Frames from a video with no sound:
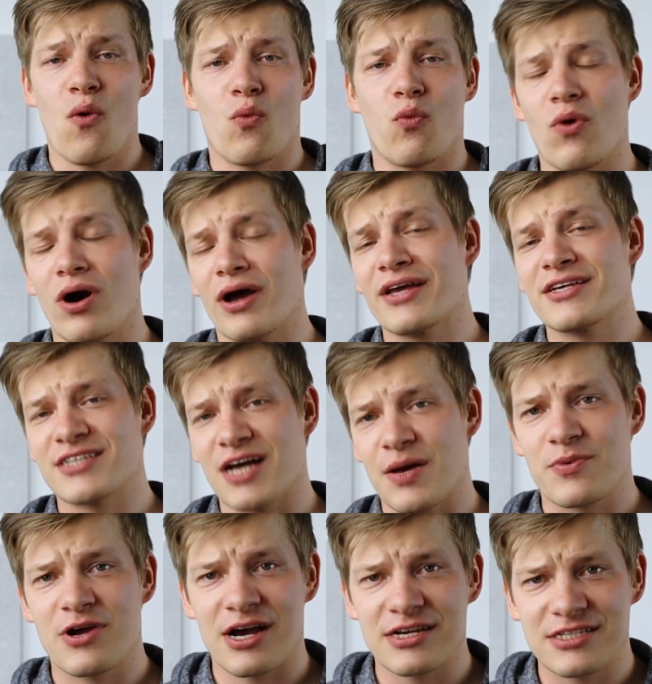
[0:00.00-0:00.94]
What is
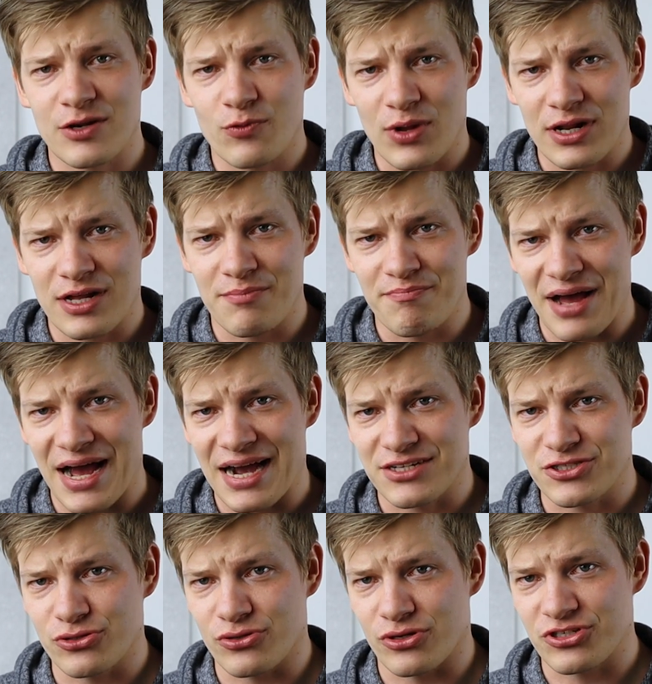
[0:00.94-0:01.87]
up guys, and welcome
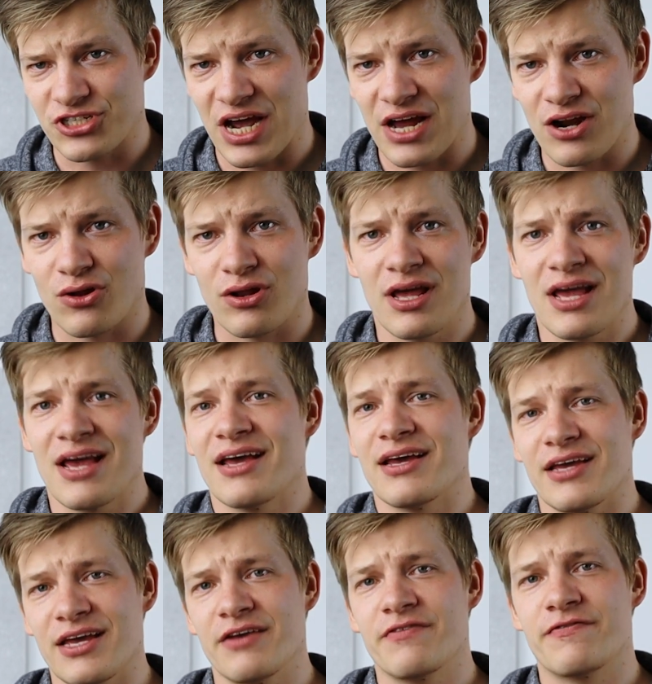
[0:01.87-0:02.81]
back to the channel.
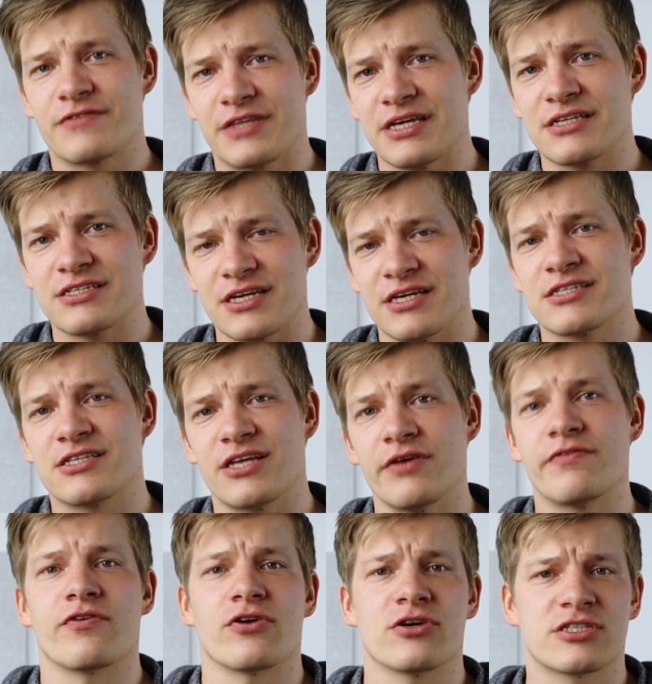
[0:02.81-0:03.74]
If this is
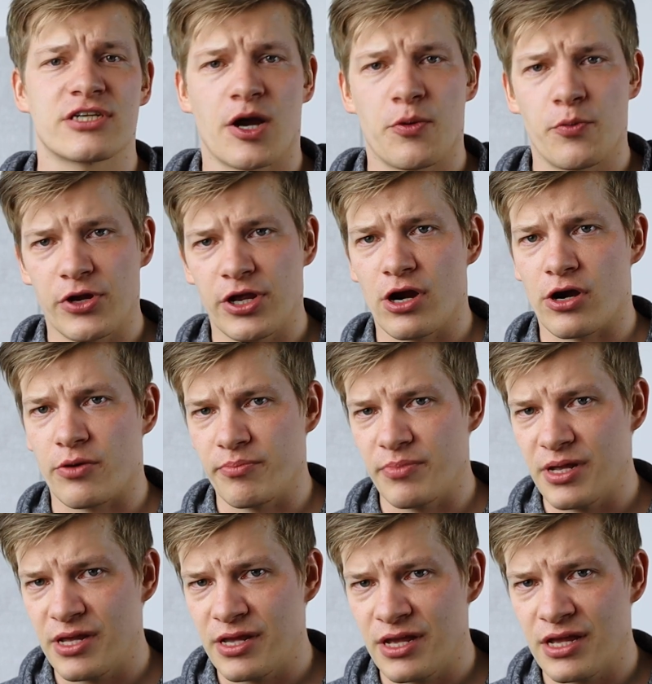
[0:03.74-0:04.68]
the first time we are
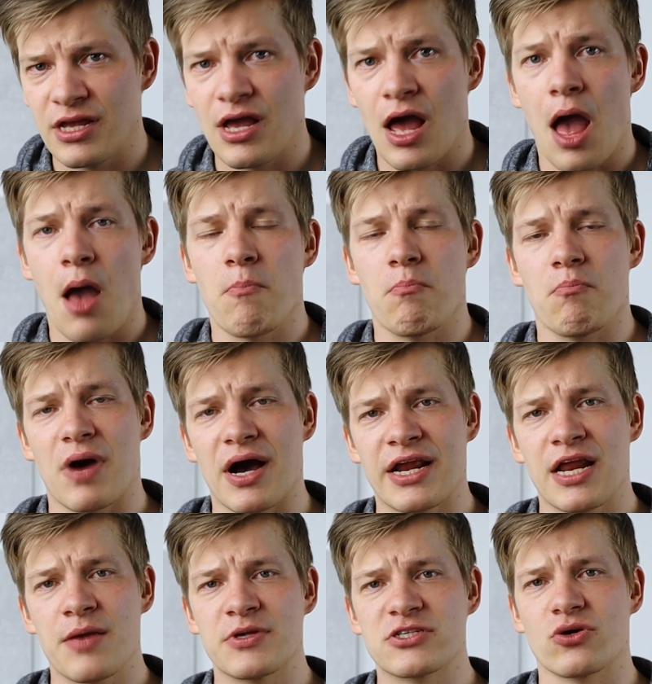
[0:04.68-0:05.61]
meeting, my
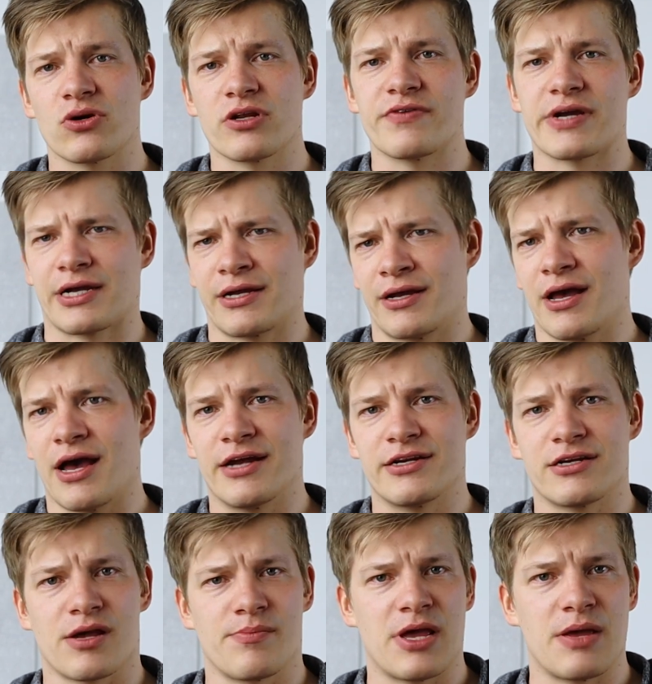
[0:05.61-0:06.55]
name is Oliver
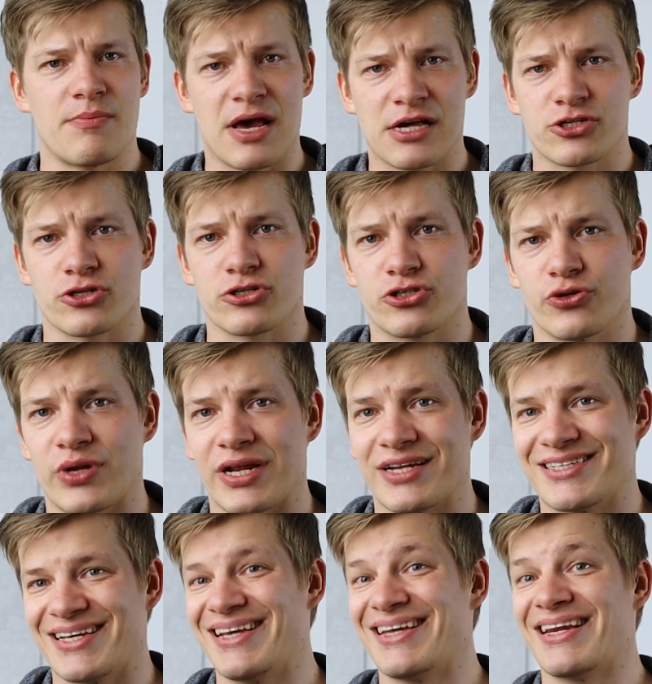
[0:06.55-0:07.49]
and I'm a master's
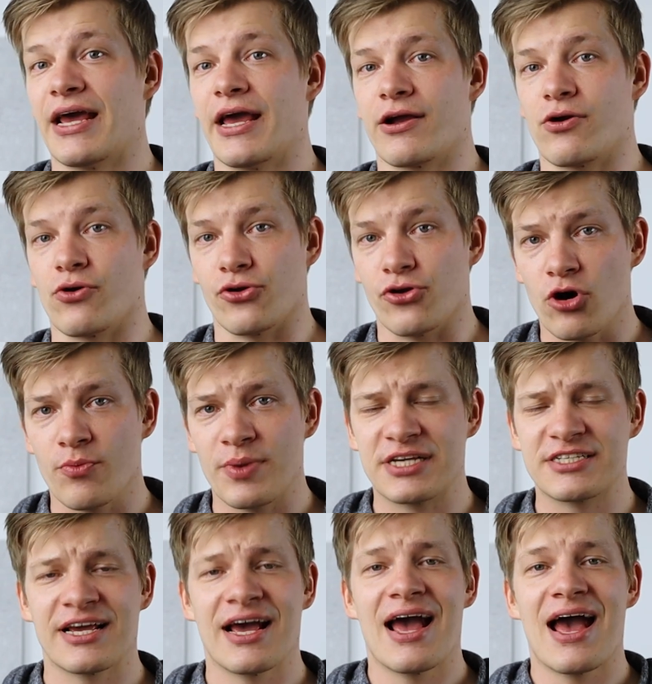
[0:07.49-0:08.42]
student in
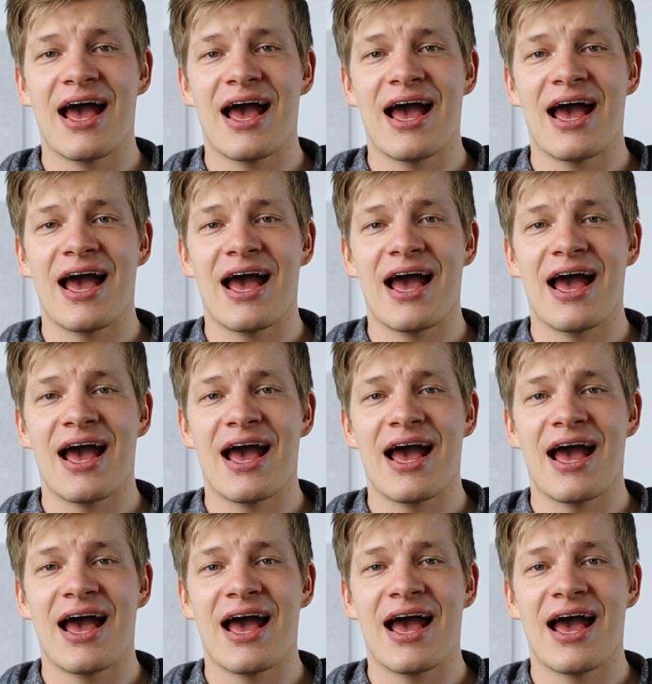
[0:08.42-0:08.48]
economics